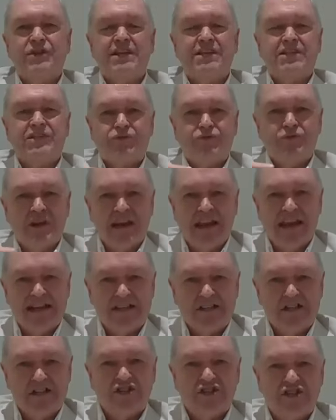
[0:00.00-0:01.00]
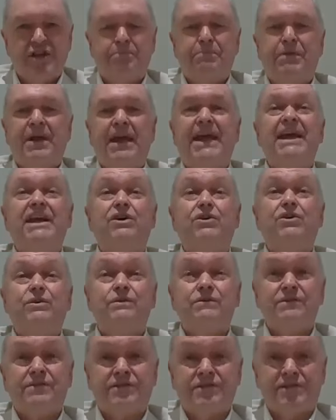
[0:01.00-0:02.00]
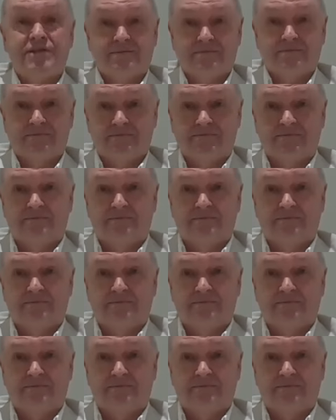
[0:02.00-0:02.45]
this relationship heals,